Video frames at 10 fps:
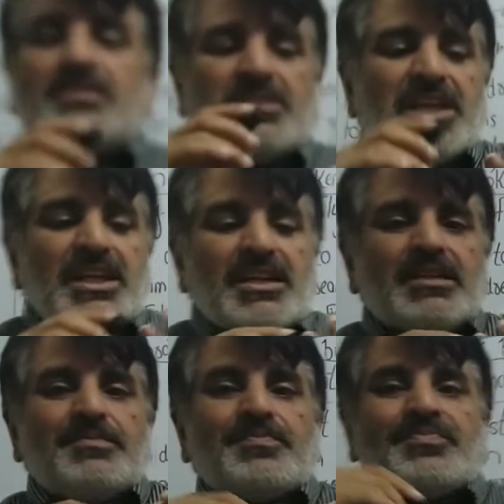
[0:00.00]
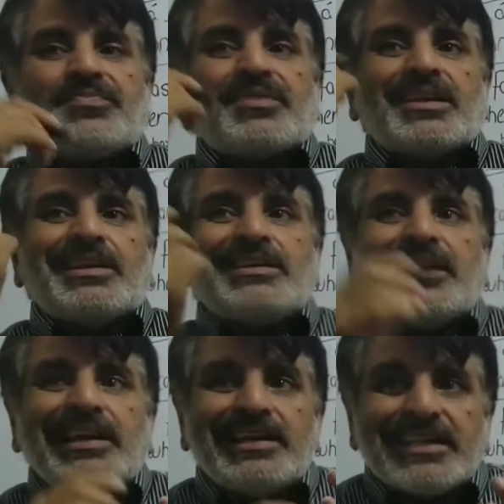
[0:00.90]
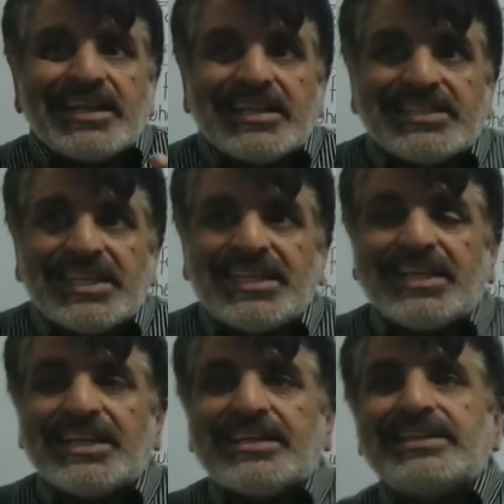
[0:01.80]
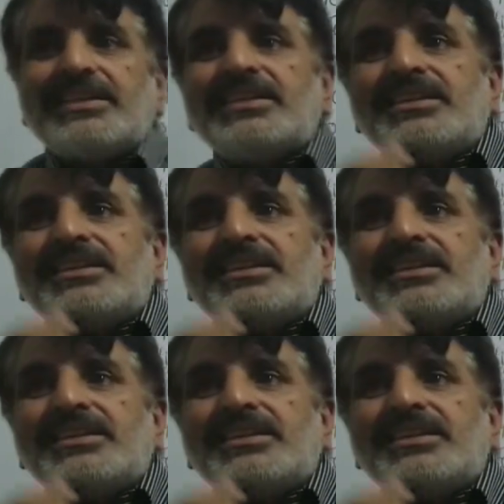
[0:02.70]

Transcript: Then hearing is here.